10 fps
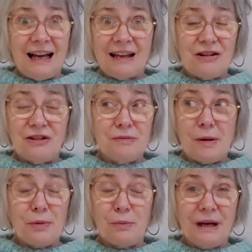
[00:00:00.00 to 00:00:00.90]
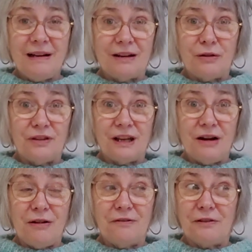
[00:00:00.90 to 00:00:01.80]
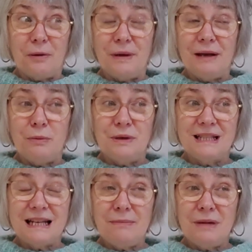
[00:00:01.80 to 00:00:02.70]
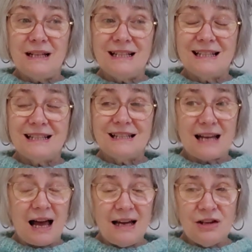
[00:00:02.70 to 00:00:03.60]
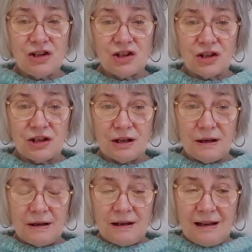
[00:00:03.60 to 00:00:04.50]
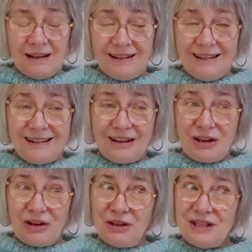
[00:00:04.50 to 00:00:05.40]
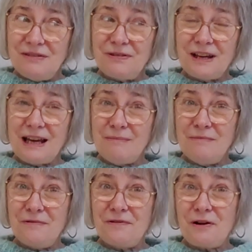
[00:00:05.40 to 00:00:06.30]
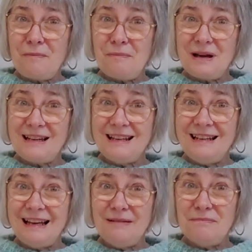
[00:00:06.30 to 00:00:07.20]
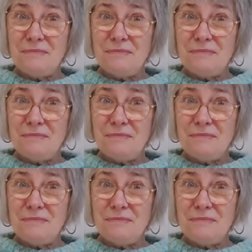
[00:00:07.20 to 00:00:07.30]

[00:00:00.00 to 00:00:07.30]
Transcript: I can't remember where I got the yarn from. It was in my stash. It could have come from my late